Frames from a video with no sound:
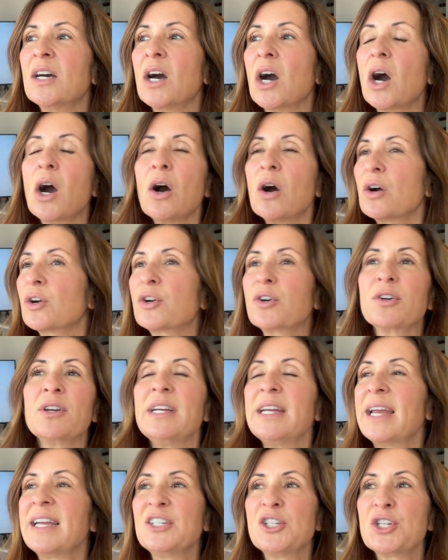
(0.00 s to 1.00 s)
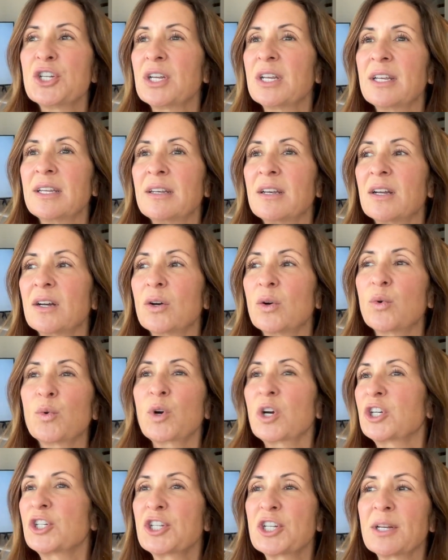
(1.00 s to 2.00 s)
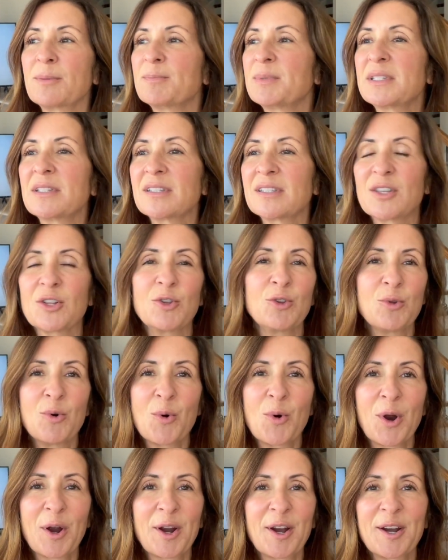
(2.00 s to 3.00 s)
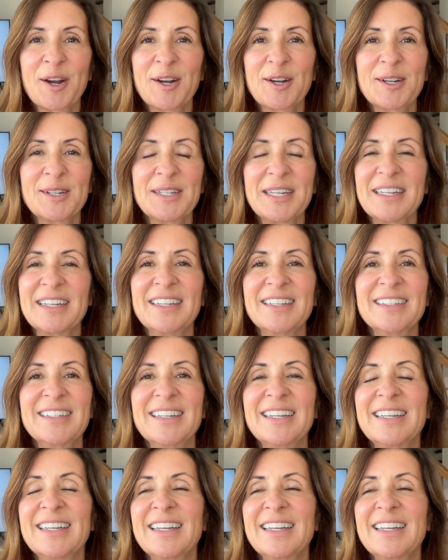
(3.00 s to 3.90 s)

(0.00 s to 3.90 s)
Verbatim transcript: all creation worships the Lord and